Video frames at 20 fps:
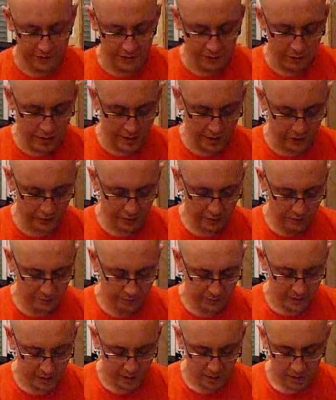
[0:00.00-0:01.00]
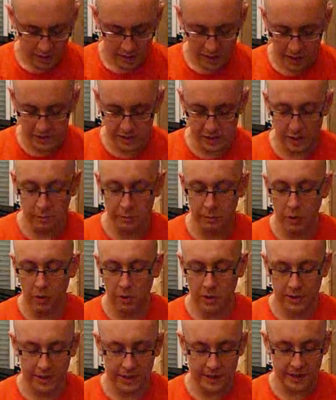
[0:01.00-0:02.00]
effect going on. There's a little
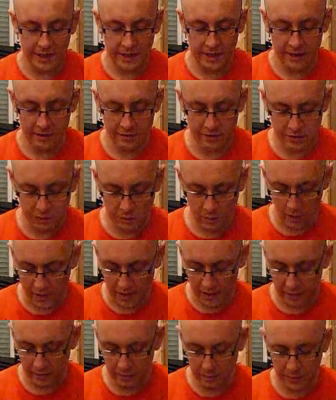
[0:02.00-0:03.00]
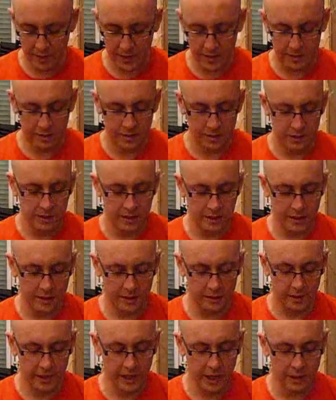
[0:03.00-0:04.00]
booklet in here as well by
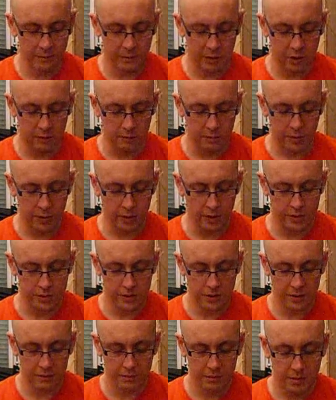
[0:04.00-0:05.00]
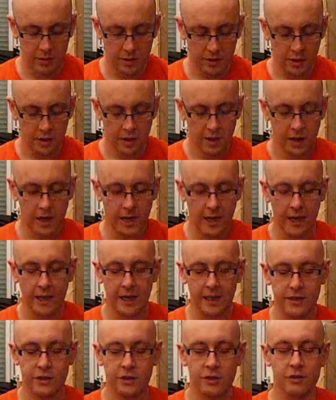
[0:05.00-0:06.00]
the game composer,
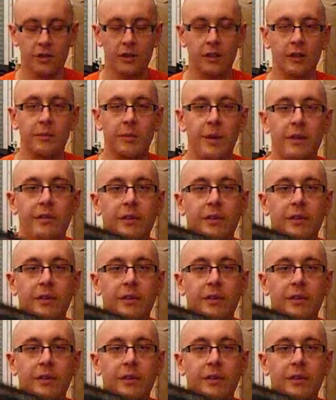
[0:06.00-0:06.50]
and it shows a little